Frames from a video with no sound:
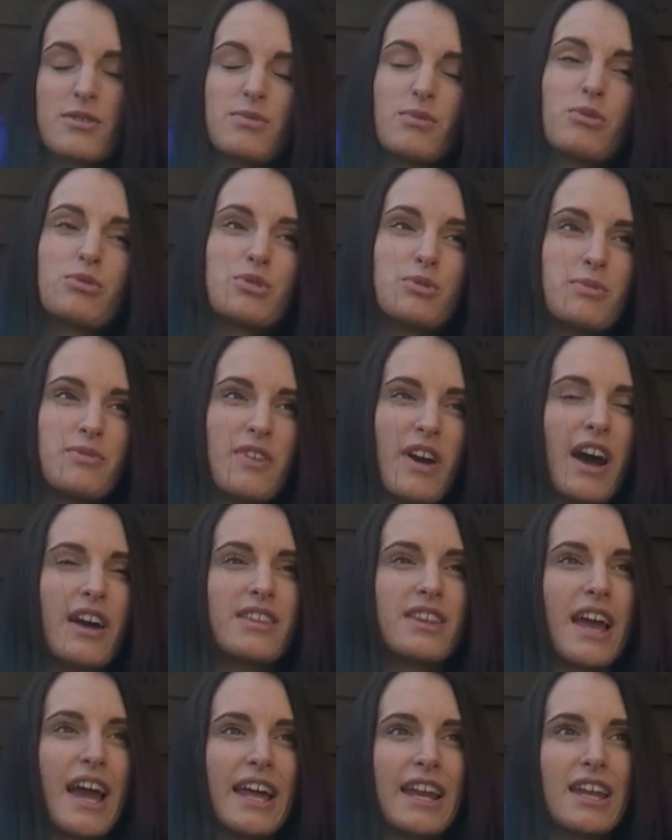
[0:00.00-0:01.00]
Well, to be fair, I
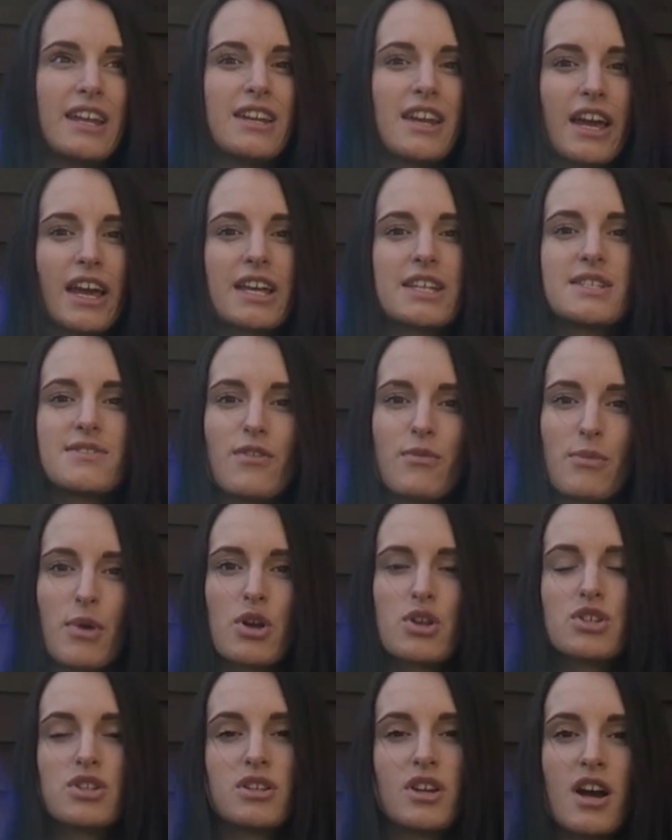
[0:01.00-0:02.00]
think any negative
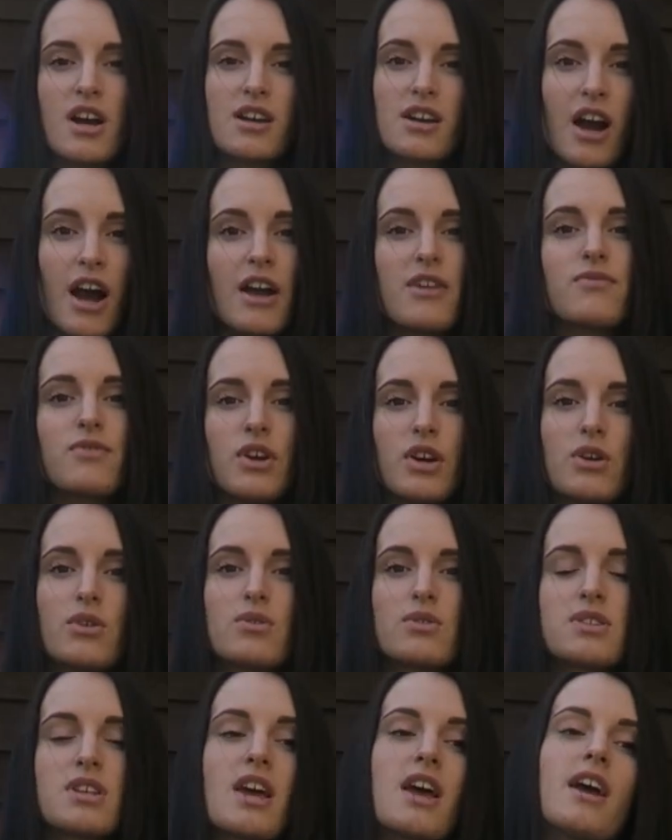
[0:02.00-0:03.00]
emotion that a guy
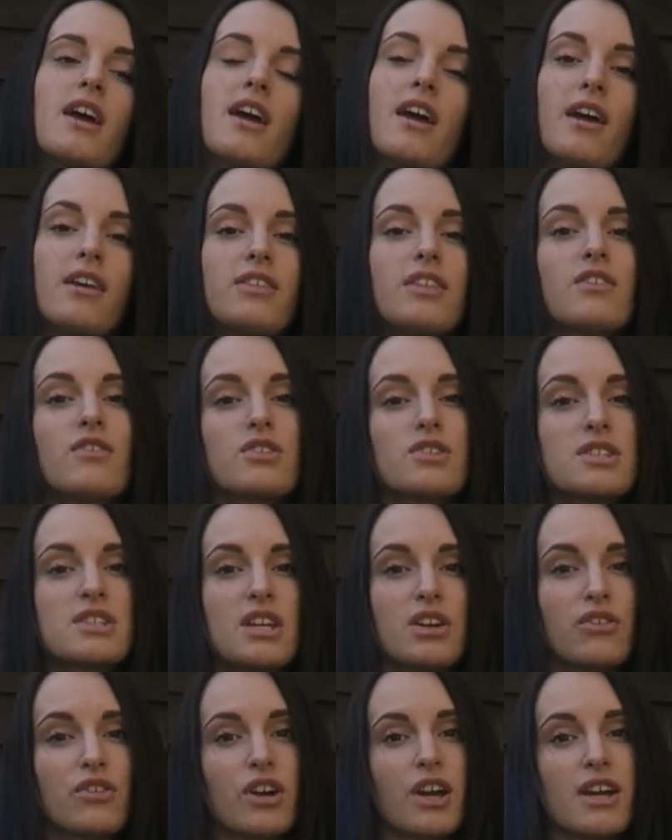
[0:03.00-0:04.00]
feels, if they're on
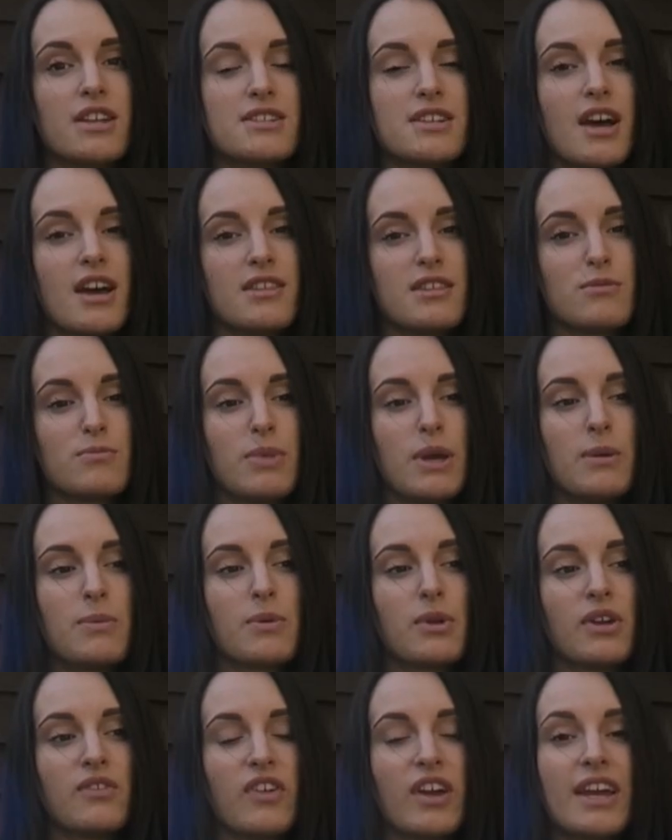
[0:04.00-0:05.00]
steroids, I think
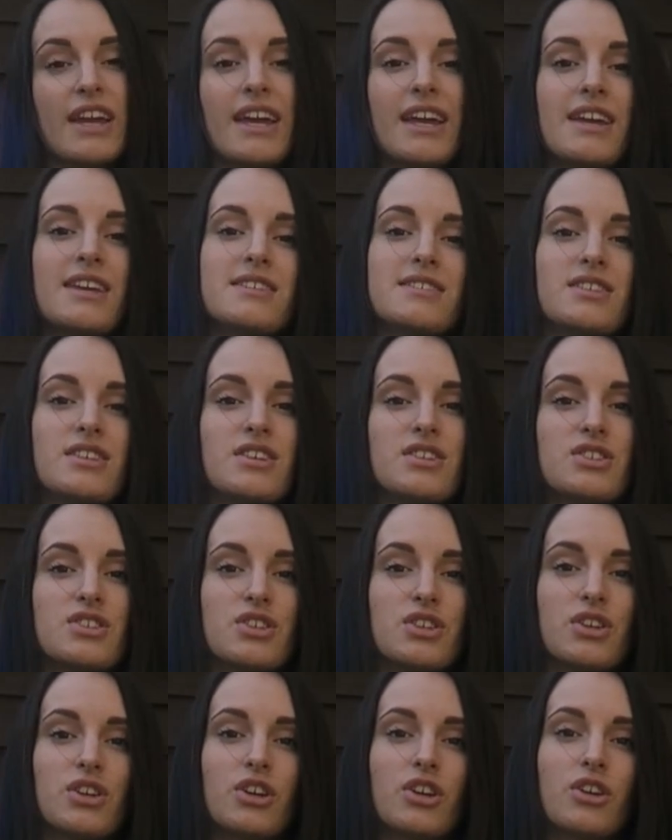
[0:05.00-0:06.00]
people are very easy
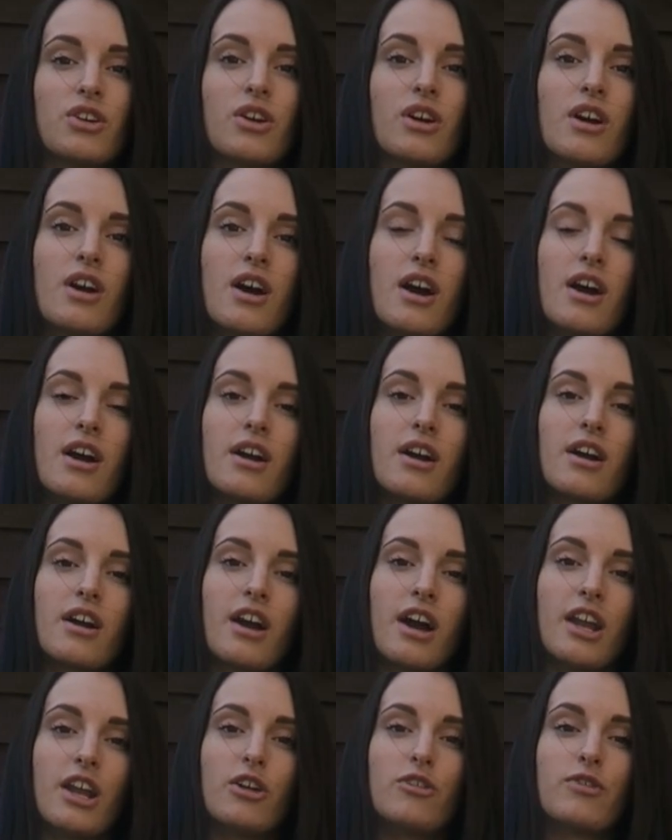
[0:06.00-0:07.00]
to
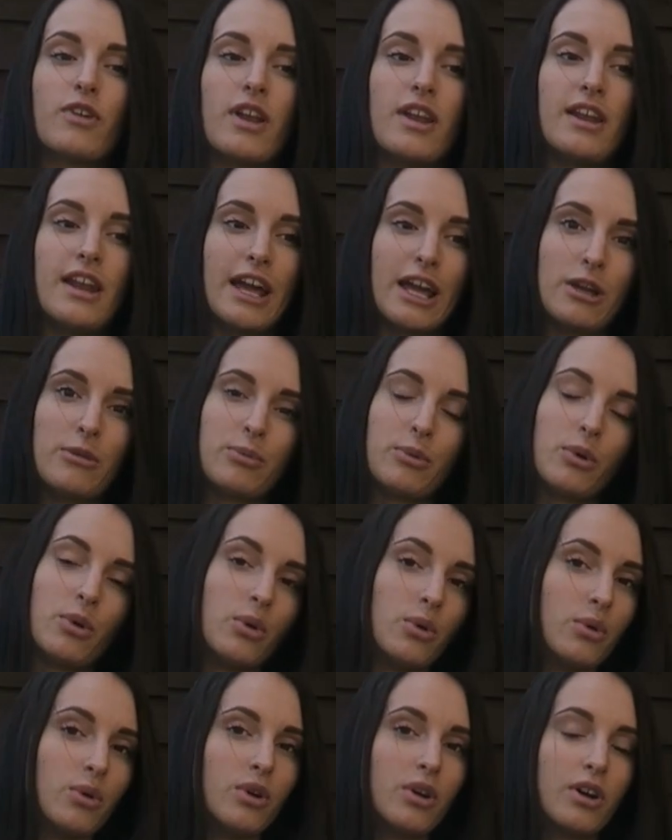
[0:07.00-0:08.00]
kind of
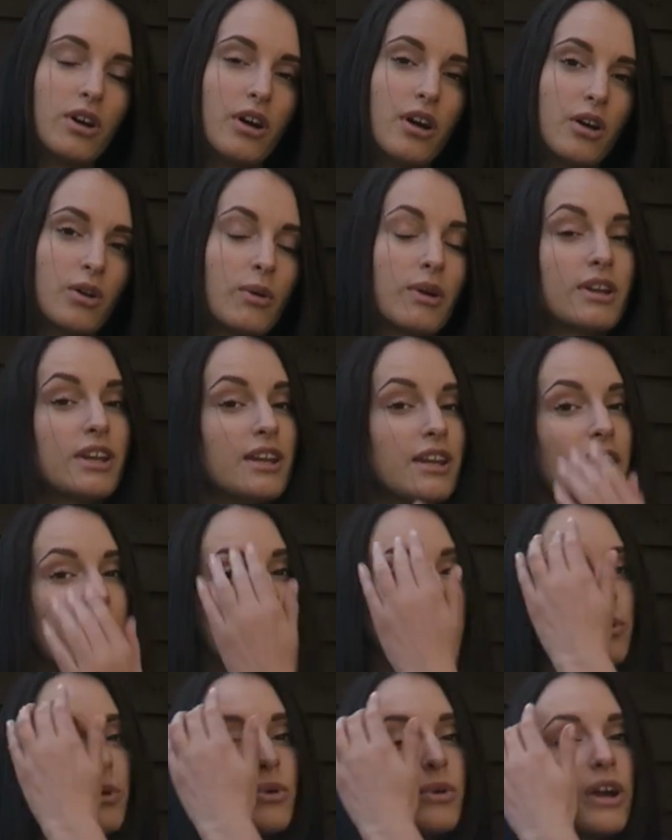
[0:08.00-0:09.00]
quickly
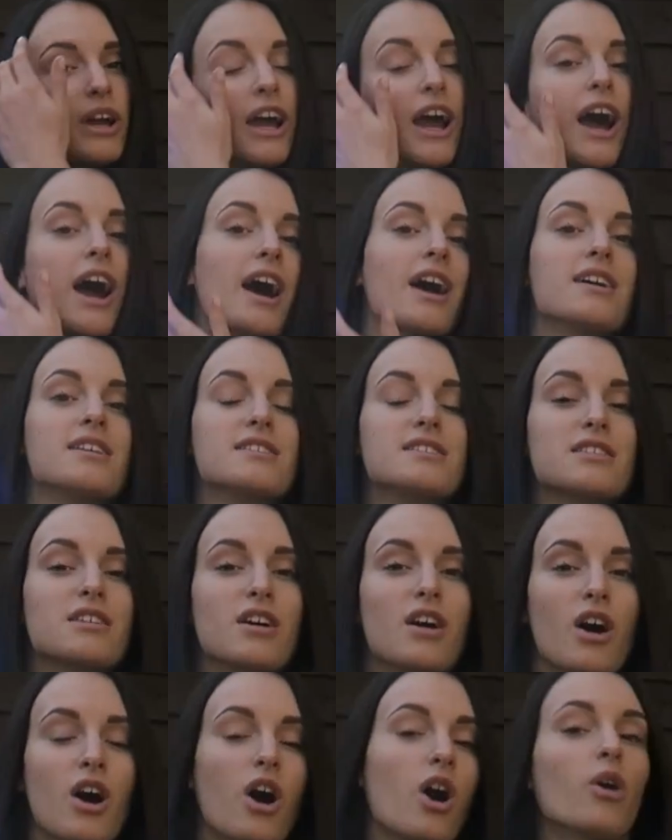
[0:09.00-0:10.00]
label it as,
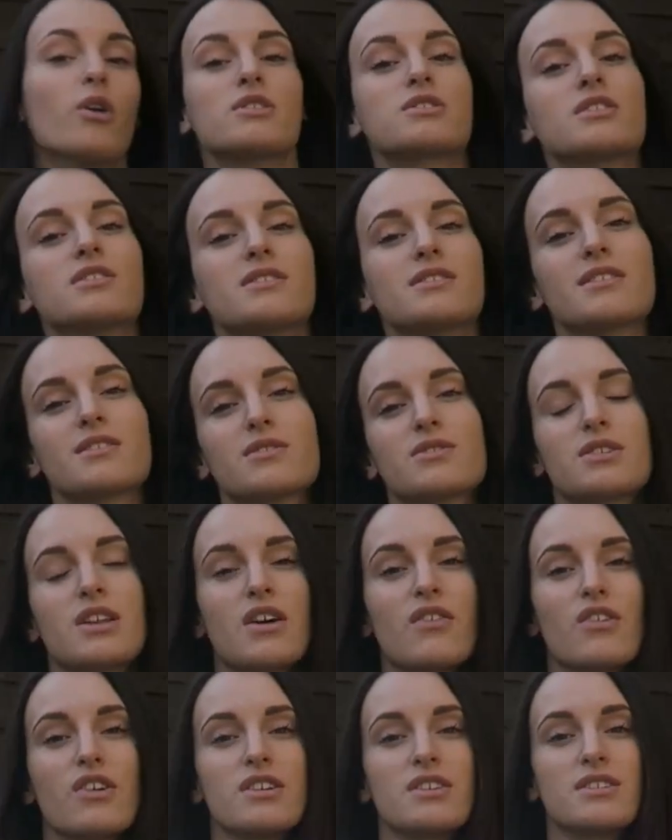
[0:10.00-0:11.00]
oh, it's because he's on
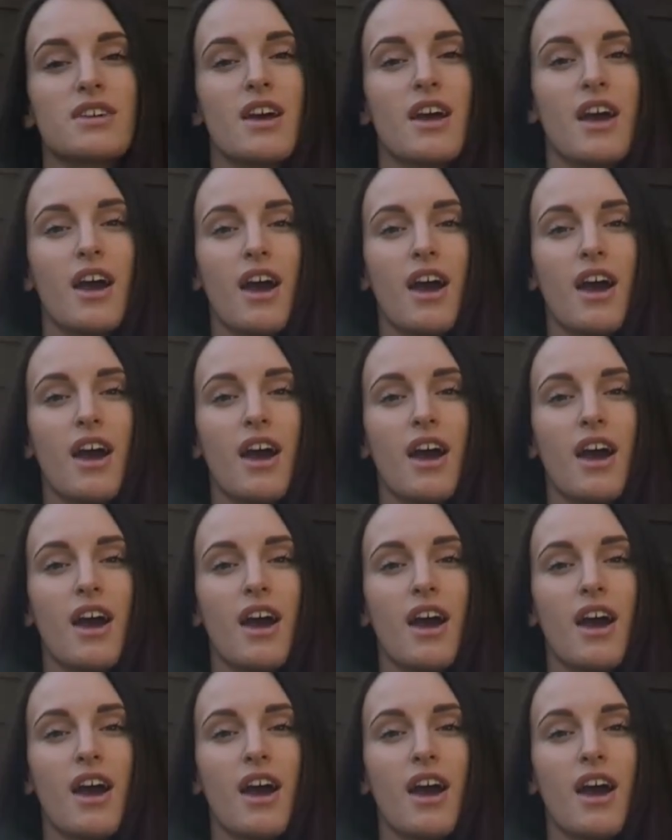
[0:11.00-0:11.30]
steroids.